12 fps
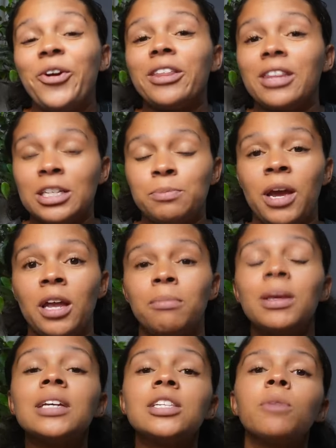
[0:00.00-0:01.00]
you're in less
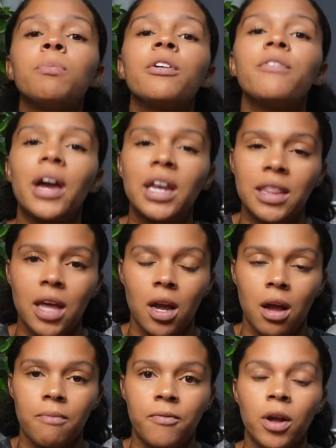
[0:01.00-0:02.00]
pain because they're providing
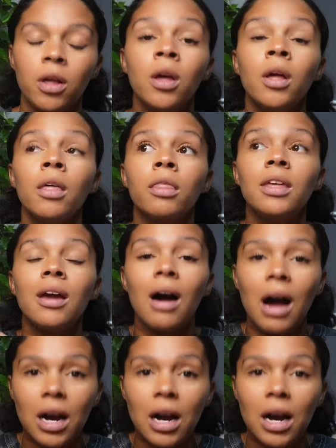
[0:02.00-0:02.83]
that comfort. The